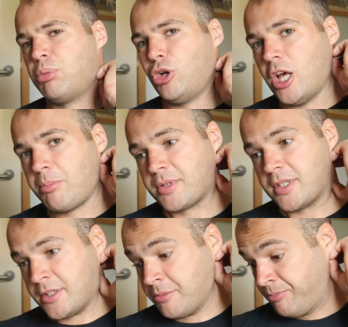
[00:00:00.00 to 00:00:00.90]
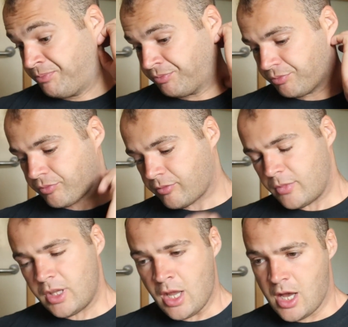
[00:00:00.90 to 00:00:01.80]
Pull-ups,
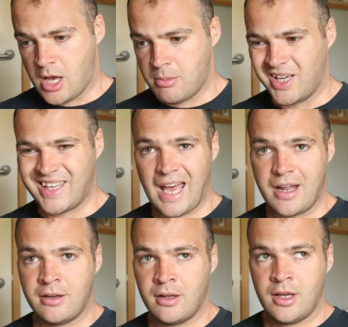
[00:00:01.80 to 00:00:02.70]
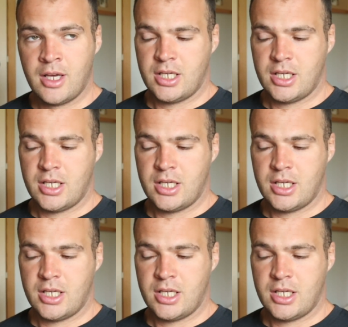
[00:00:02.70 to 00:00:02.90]
again,